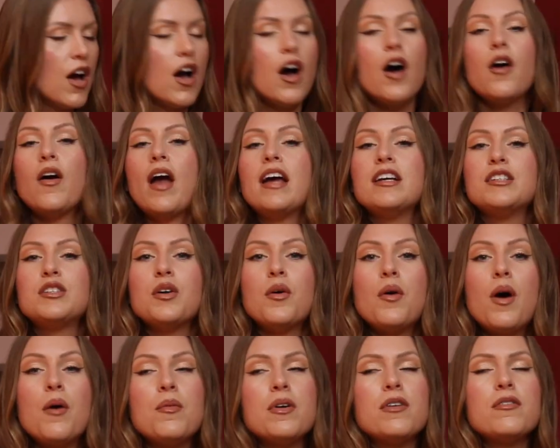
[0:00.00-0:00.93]
Okay, so
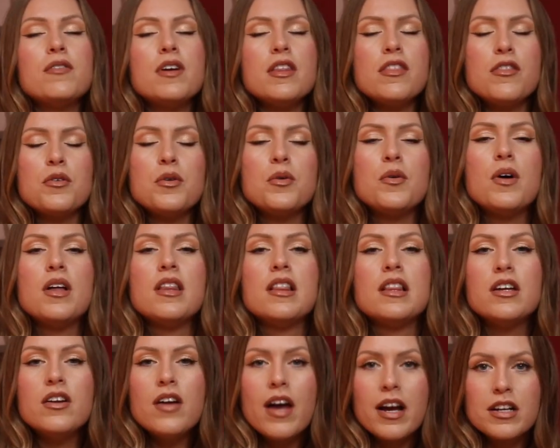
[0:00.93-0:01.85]
I want to run through a
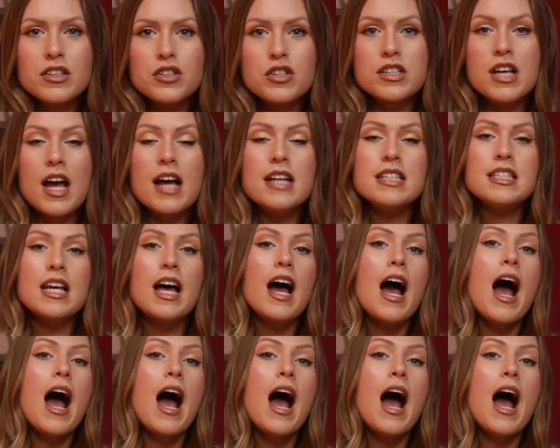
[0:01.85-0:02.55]
little exercise